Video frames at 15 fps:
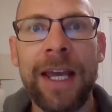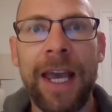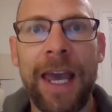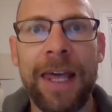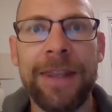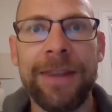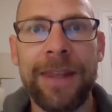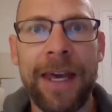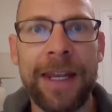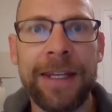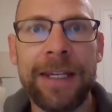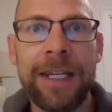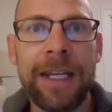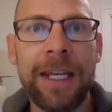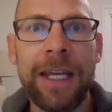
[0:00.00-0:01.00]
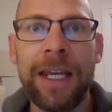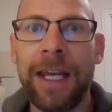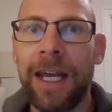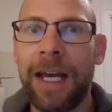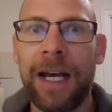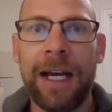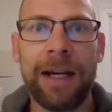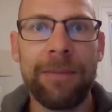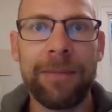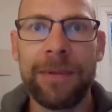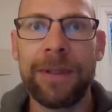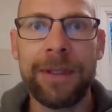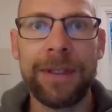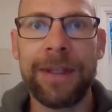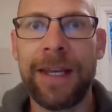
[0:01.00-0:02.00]
and then
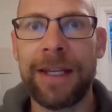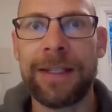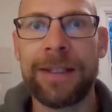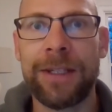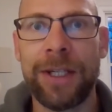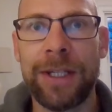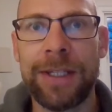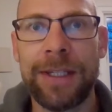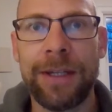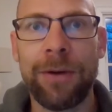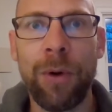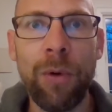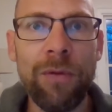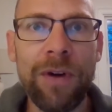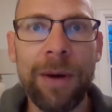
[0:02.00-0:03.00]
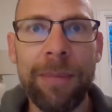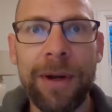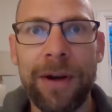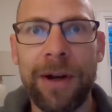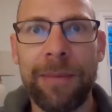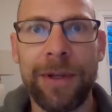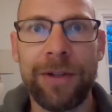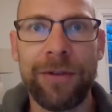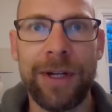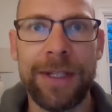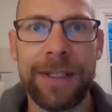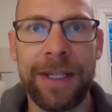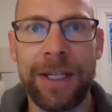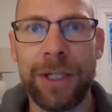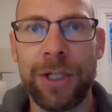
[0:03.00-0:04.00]
Um, there's just an over
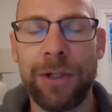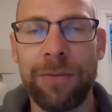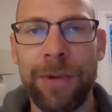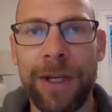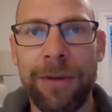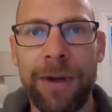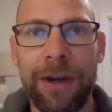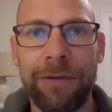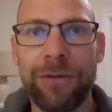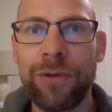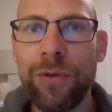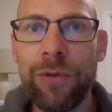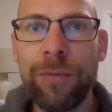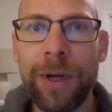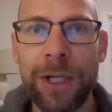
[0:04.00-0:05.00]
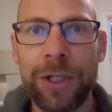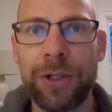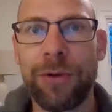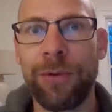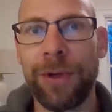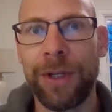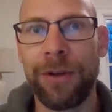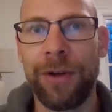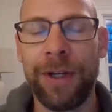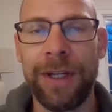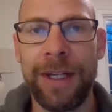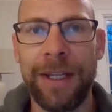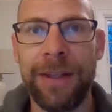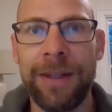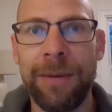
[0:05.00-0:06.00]
parameterization where you have too much going
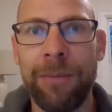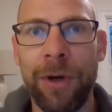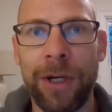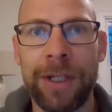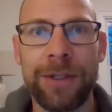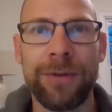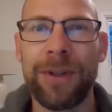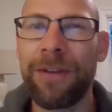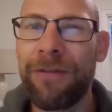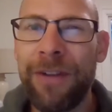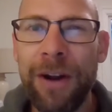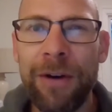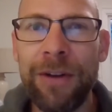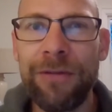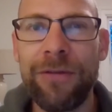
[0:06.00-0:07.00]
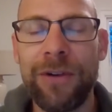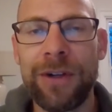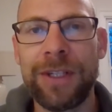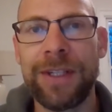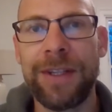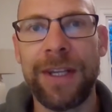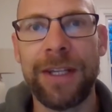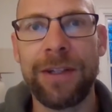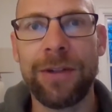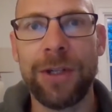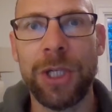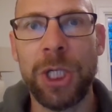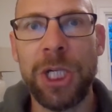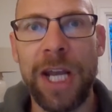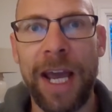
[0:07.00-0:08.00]
on in the model. So the very first thing to
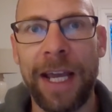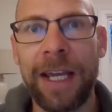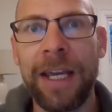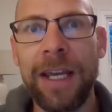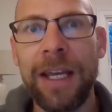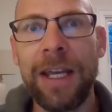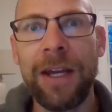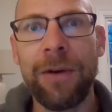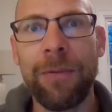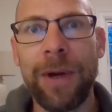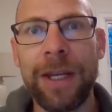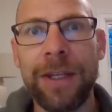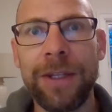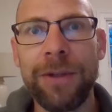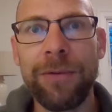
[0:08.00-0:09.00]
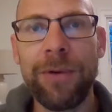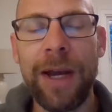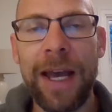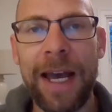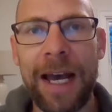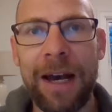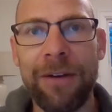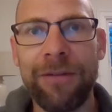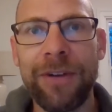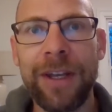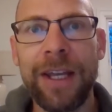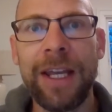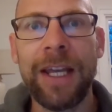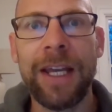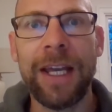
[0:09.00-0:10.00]
check when you have
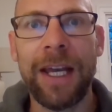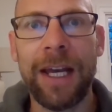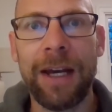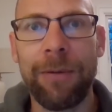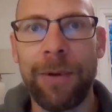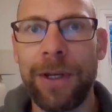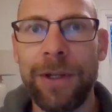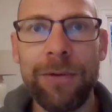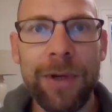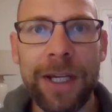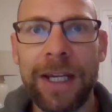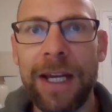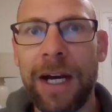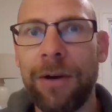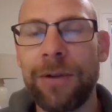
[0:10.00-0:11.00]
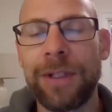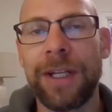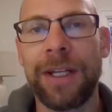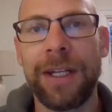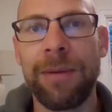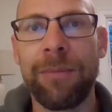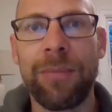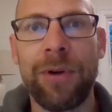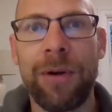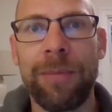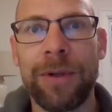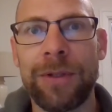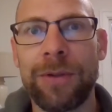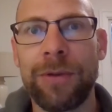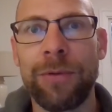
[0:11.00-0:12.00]
uh, when you encounter an
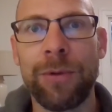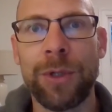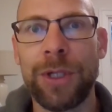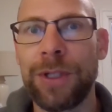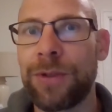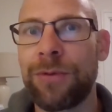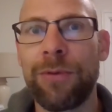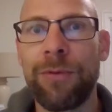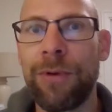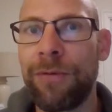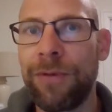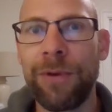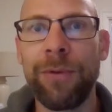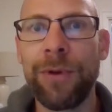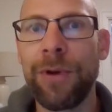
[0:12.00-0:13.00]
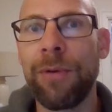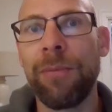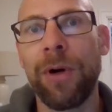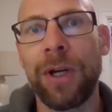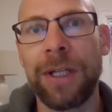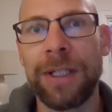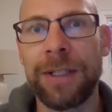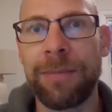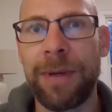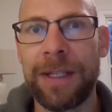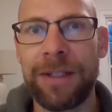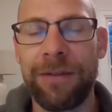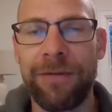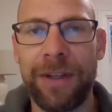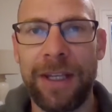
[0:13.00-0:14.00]
improper solution is to review your model
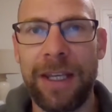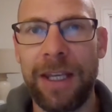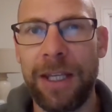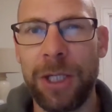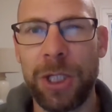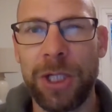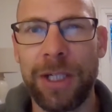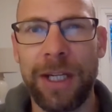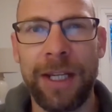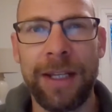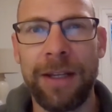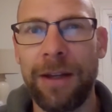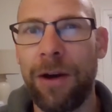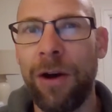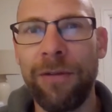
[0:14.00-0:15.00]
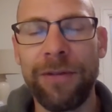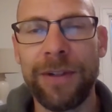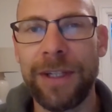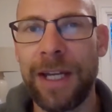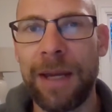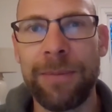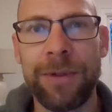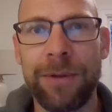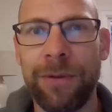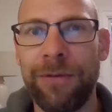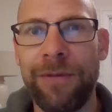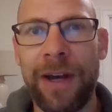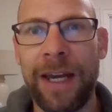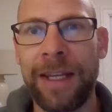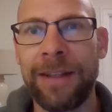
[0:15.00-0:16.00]
specification. And oftentimes
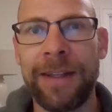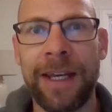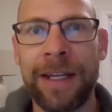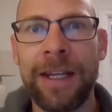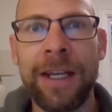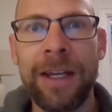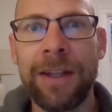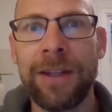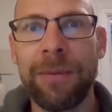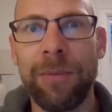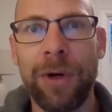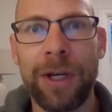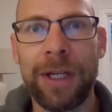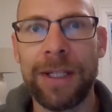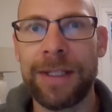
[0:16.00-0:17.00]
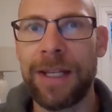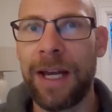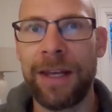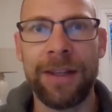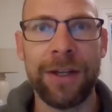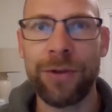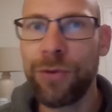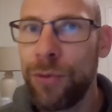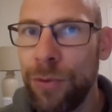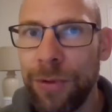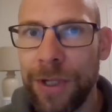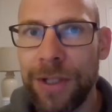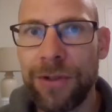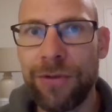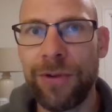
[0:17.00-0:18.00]
you'll find that the model is either too
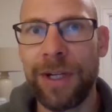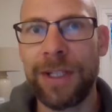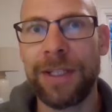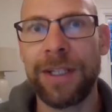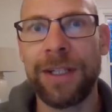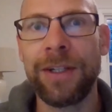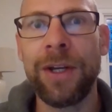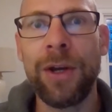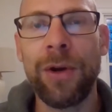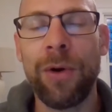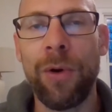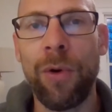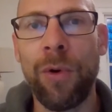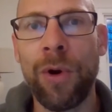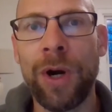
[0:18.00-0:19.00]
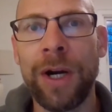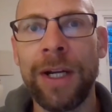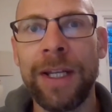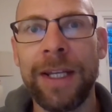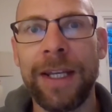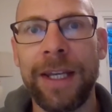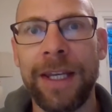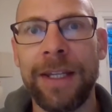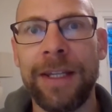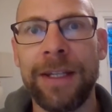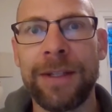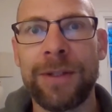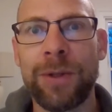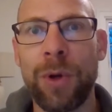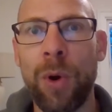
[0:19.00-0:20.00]
restricted or it
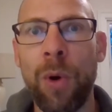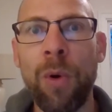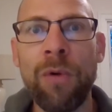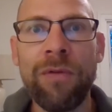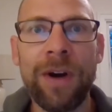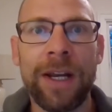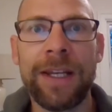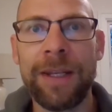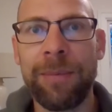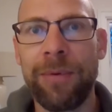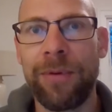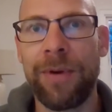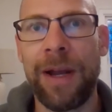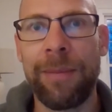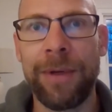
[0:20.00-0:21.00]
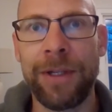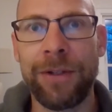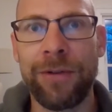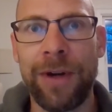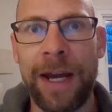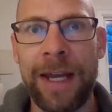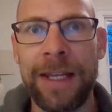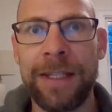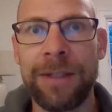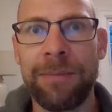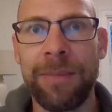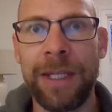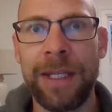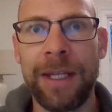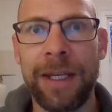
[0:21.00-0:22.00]
is overly parameterized,
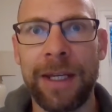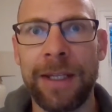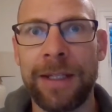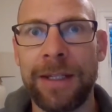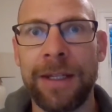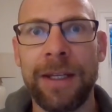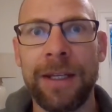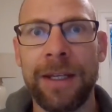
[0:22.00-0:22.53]
meaning it